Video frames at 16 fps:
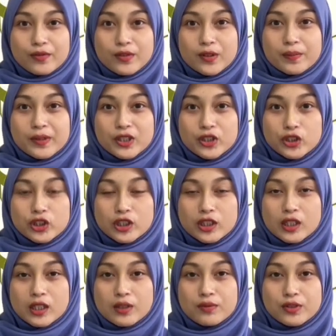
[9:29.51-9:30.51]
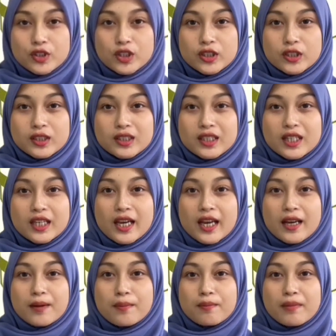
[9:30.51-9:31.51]
operational efficiency,
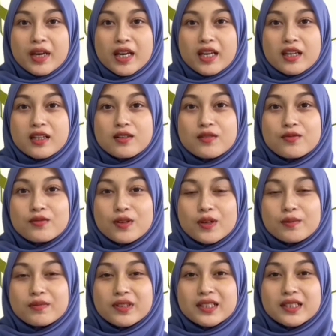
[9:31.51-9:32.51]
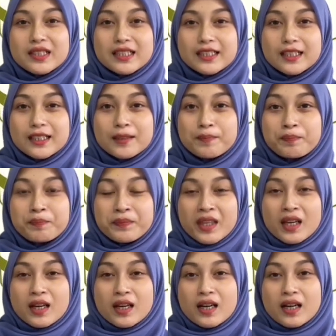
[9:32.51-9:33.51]
and make informed decisions,
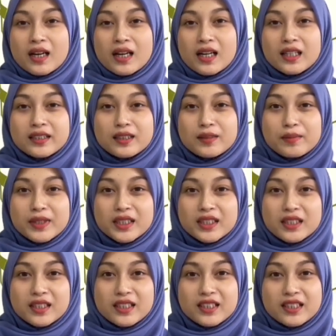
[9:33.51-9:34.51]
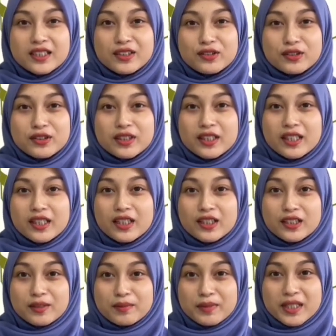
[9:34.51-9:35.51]
ultimately reducing
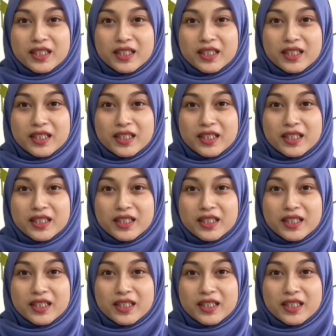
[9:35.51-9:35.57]
economic